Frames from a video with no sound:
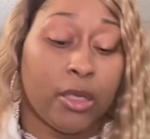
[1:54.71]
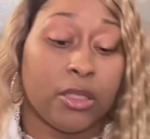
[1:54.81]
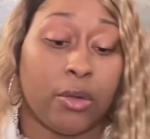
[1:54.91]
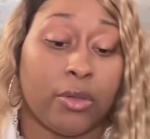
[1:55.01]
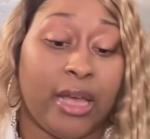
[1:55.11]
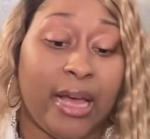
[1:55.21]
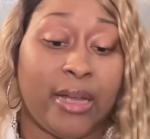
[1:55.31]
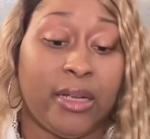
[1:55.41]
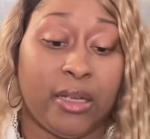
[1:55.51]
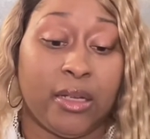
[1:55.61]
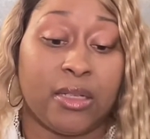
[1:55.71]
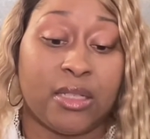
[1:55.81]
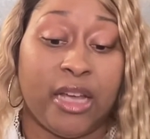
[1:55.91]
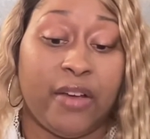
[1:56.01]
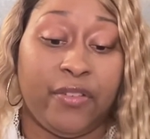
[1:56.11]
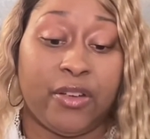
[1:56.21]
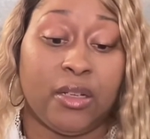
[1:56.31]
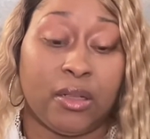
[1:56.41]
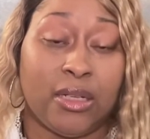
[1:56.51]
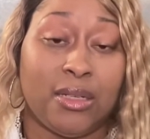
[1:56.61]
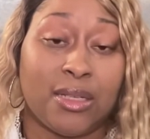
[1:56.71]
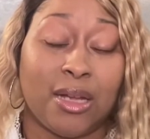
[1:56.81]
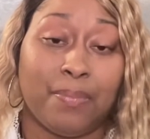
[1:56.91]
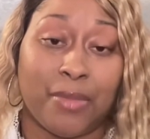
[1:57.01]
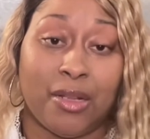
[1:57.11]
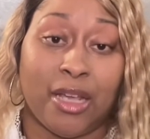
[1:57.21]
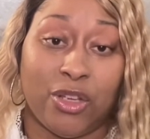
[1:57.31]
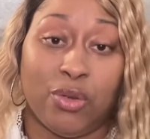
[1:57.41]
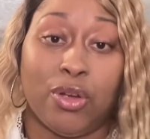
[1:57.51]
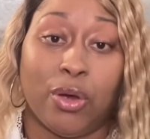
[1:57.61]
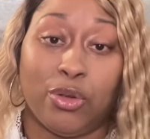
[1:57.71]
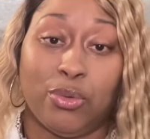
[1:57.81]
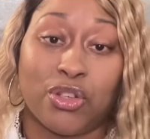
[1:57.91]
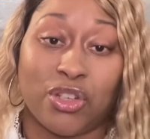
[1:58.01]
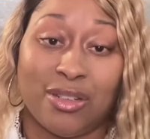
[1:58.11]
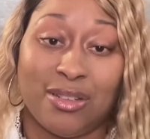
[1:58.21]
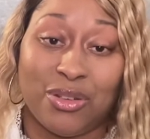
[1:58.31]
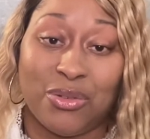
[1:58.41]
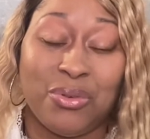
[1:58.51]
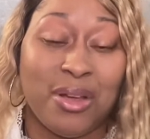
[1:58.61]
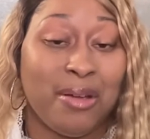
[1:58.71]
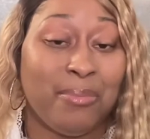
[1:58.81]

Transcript: So that is definitely something that you know you should do,